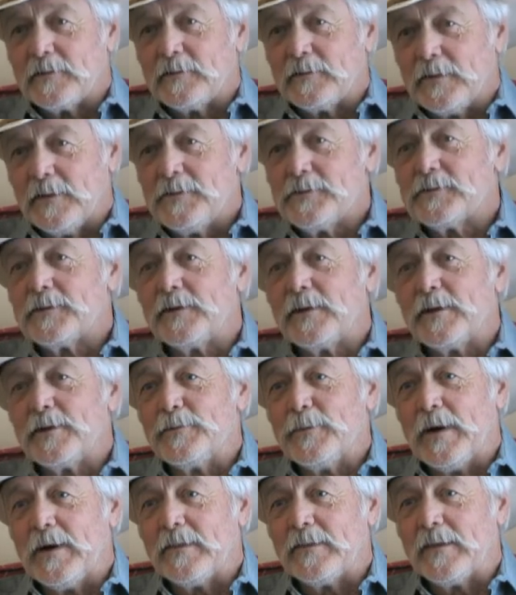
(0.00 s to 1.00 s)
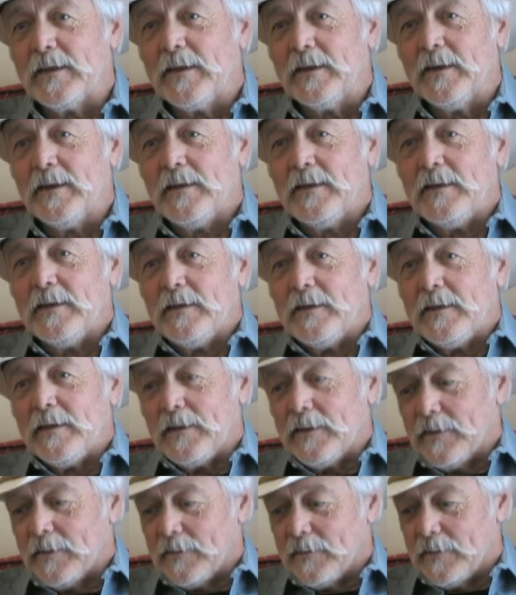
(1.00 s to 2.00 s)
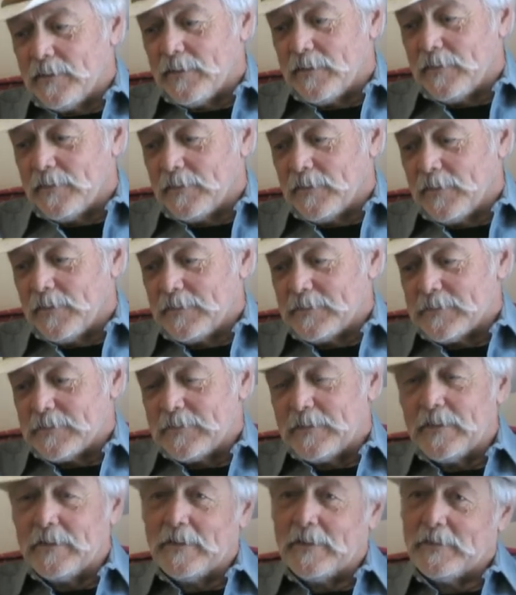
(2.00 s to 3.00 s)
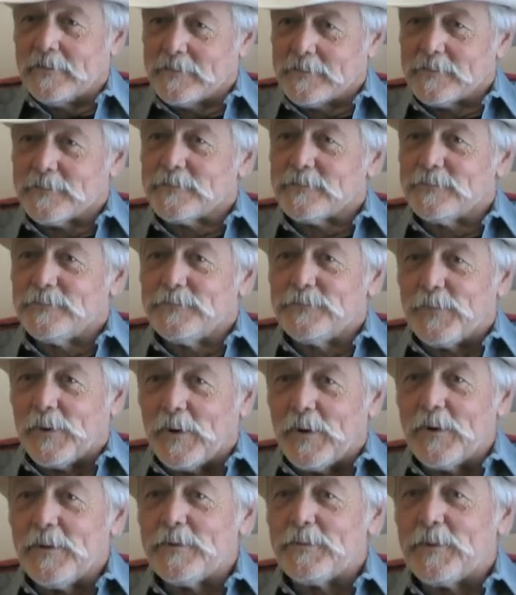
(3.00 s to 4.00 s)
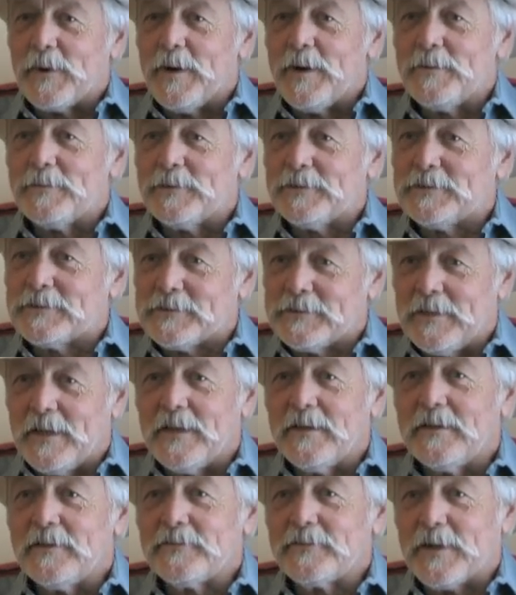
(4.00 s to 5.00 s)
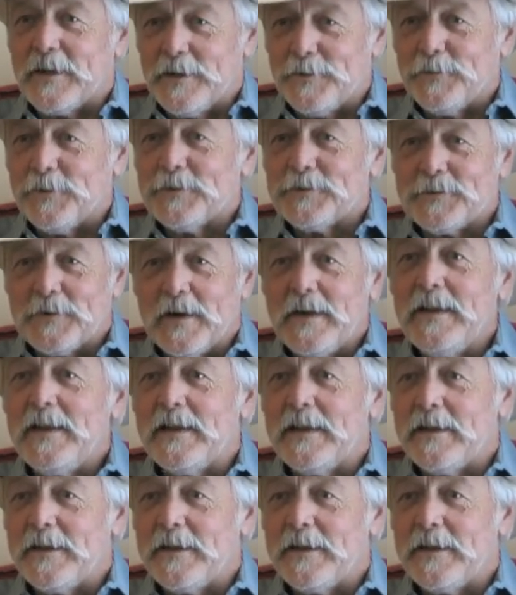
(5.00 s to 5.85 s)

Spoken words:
yesterday about that, and he said, yeah, that's part of the problem. There's just not enough cowboys writing